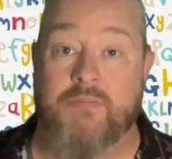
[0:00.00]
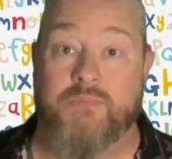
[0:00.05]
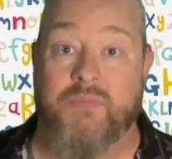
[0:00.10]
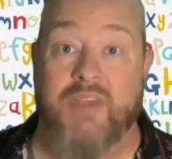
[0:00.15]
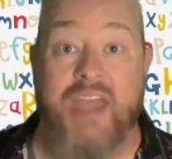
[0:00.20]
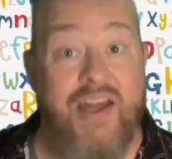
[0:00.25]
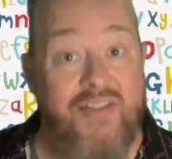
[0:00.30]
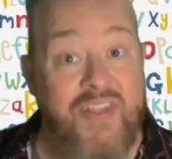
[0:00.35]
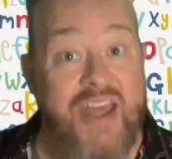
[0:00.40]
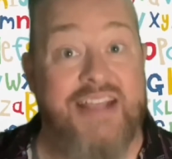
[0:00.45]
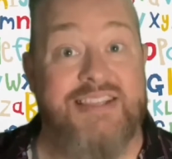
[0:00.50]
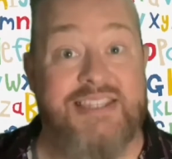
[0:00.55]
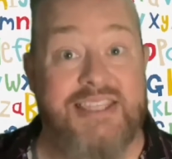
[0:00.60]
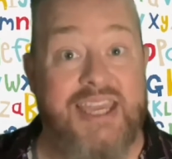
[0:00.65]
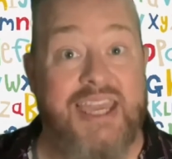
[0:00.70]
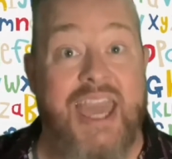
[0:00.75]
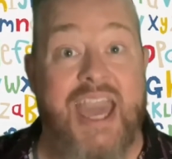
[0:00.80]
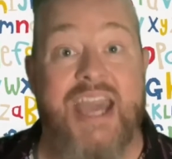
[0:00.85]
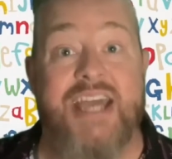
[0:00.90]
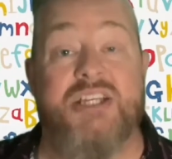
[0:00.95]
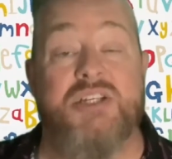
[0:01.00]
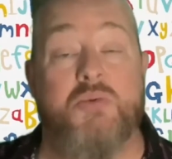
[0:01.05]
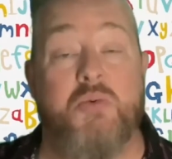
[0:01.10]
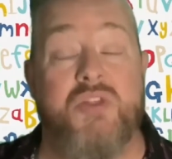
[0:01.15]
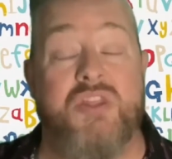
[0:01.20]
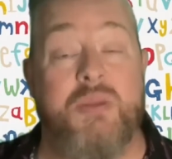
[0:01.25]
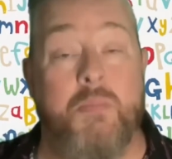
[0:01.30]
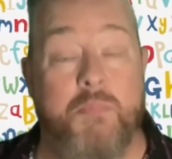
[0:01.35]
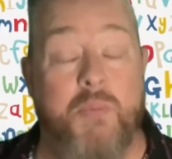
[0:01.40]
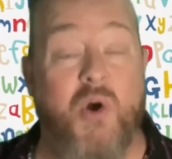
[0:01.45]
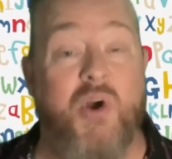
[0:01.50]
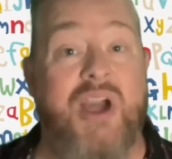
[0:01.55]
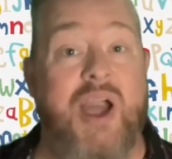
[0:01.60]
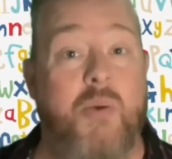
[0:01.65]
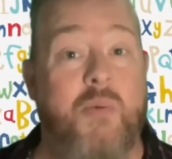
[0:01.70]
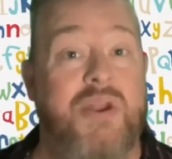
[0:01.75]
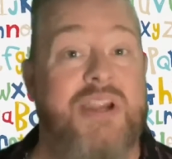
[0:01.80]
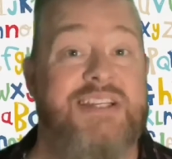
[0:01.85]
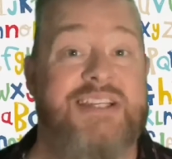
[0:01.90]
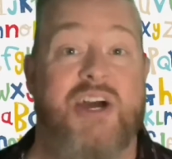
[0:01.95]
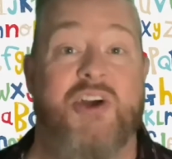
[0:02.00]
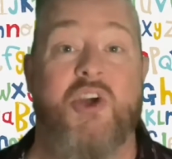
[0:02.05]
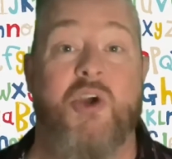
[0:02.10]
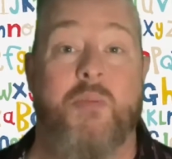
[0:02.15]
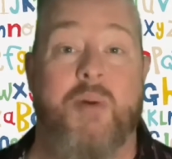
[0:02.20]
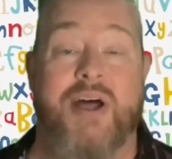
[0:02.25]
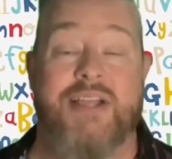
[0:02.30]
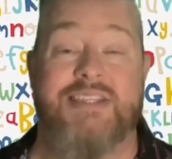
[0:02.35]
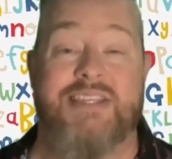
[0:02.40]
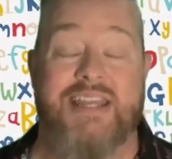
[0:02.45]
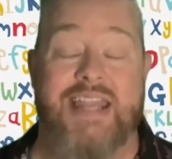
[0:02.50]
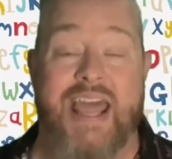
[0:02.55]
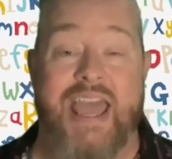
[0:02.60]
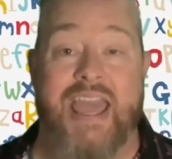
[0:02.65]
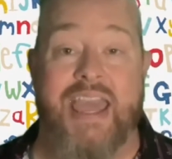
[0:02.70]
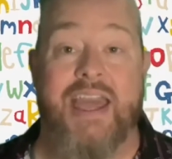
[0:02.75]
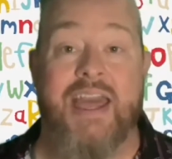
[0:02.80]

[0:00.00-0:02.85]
And that's the case with the book I want to tell you about today.